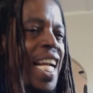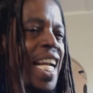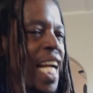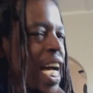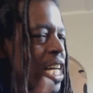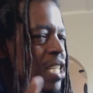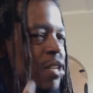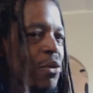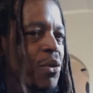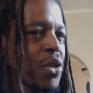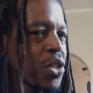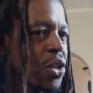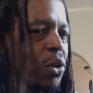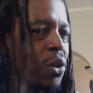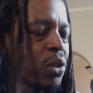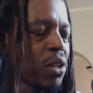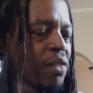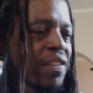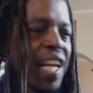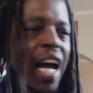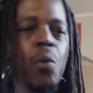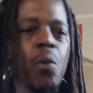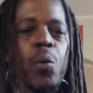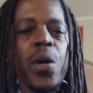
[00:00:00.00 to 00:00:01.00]
And as a
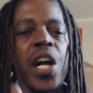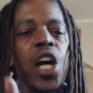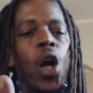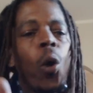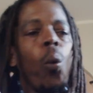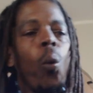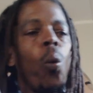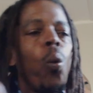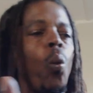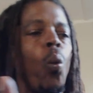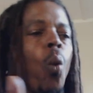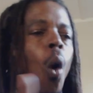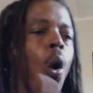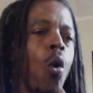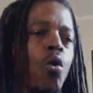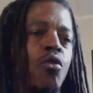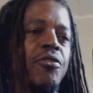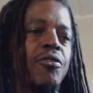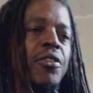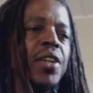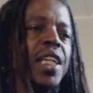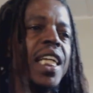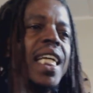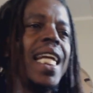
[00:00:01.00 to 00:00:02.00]
result of that, we are
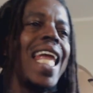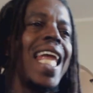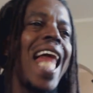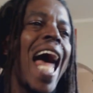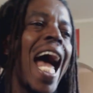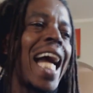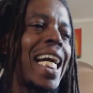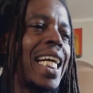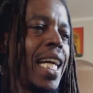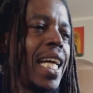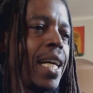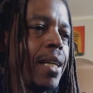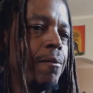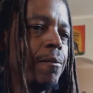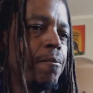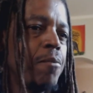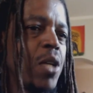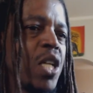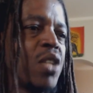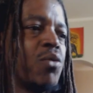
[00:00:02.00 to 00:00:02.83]
woefully lacking